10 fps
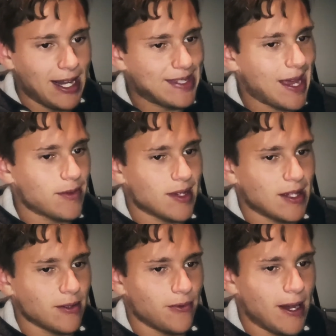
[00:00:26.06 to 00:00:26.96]
types of
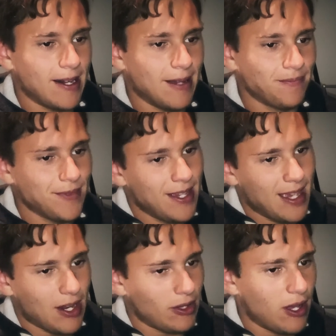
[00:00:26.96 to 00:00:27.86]
schizophrenia, and
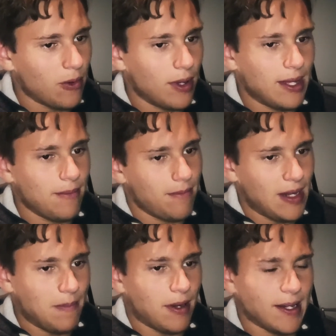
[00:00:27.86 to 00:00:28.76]
along with it, many
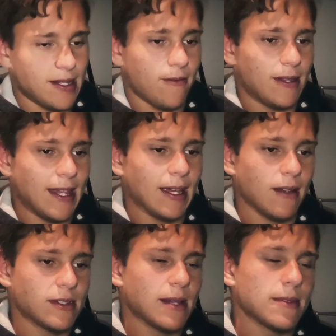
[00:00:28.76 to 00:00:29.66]
positive and negative
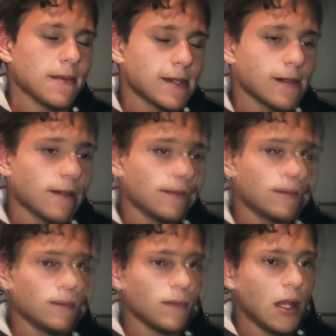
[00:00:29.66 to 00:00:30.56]
symptoms.
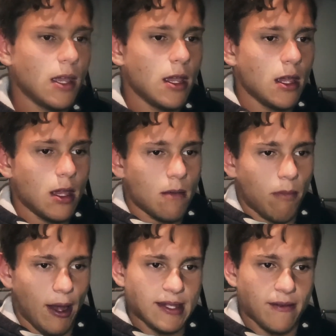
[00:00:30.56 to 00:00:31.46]

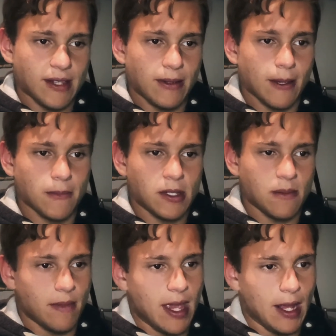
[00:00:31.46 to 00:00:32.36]
Positive symptoms
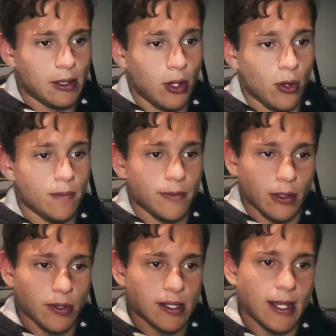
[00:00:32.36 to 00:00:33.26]
may include
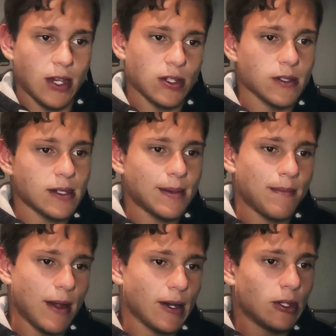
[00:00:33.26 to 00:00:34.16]
hallucinations,
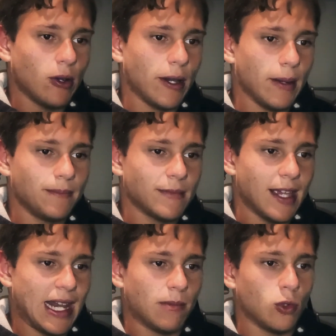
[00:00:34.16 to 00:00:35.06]
paranoia,
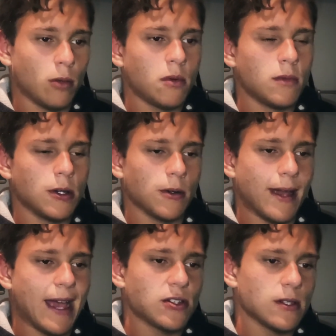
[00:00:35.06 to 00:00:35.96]
and abnormal motor
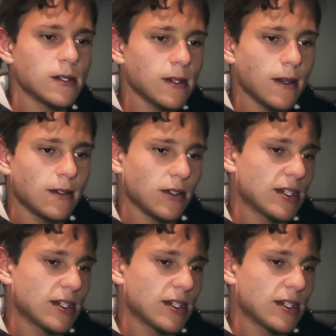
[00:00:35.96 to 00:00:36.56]
actions, such as